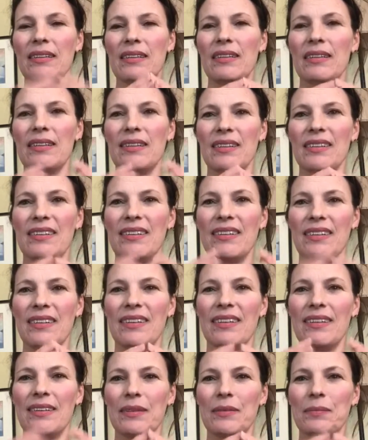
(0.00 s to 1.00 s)

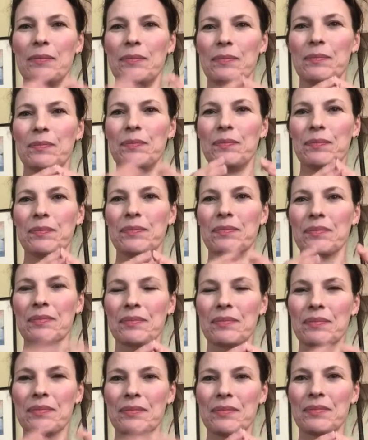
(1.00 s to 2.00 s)

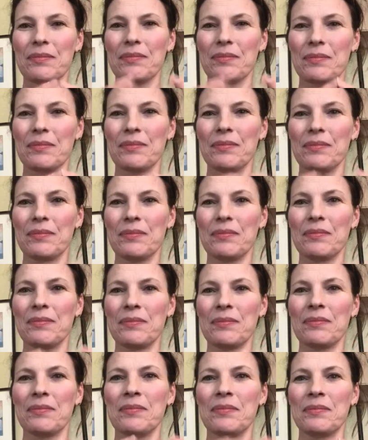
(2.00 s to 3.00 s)

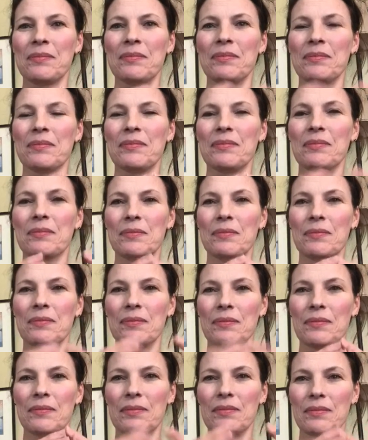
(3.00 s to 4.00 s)

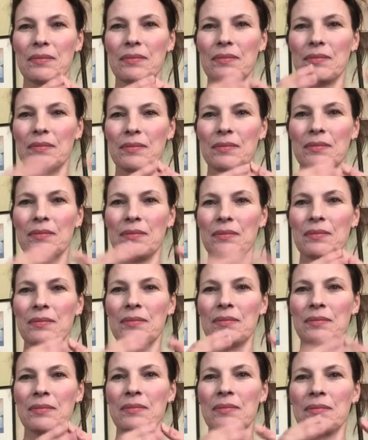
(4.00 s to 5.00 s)

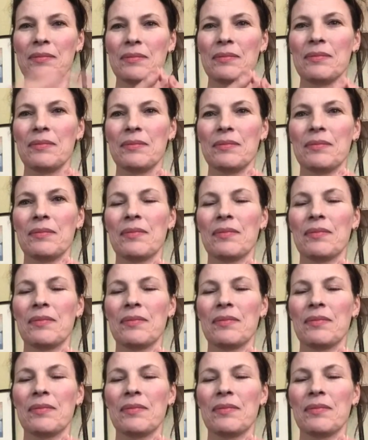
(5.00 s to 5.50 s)
Nobody speaks.